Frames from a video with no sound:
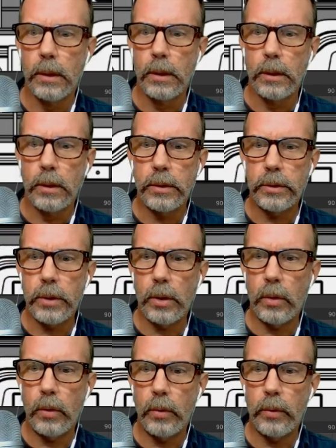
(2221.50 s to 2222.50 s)

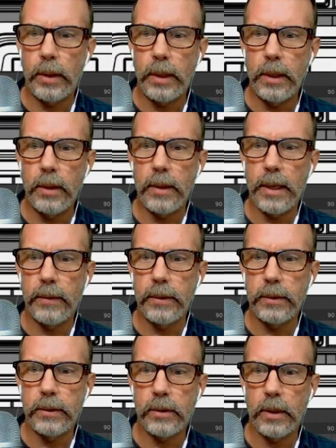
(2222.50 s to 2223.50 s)
So here now,
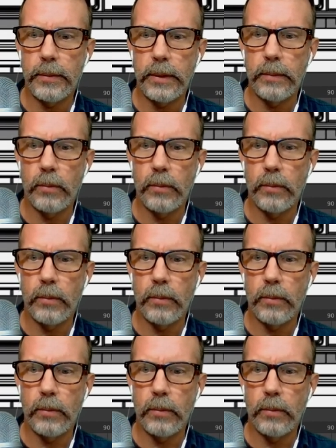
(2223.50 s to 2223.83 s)
this is going to be more